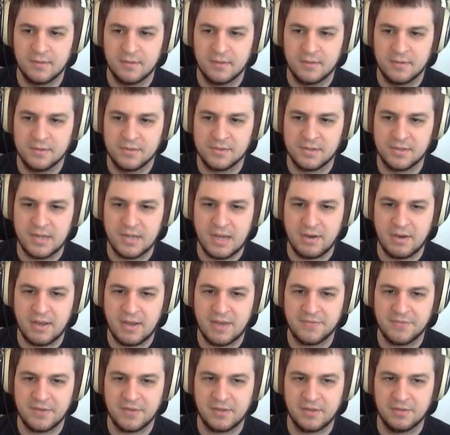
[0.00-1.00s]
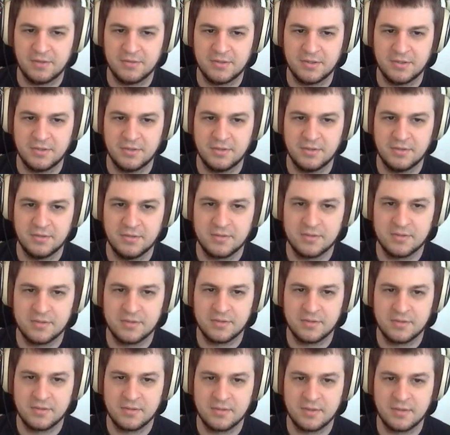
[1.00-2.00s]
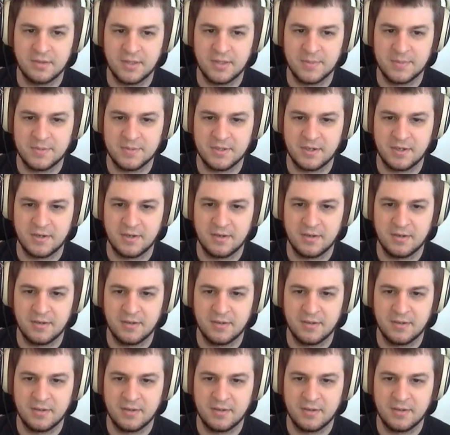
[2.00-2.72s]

So now I have to clue 2s to Libster.